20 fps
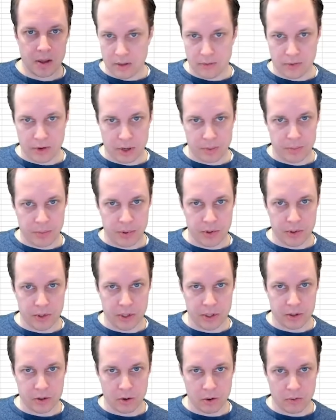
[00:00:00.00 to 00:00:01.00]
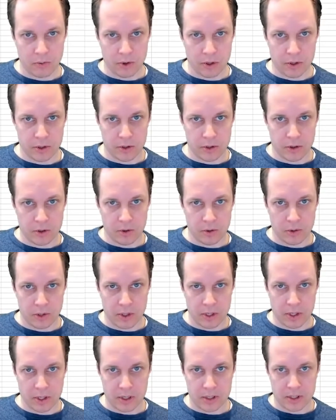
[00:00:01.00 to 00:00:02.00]
If I pull this over to
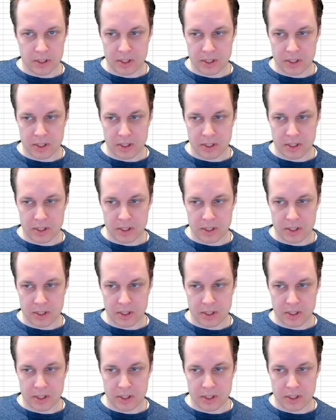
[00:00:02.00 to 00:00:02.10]
the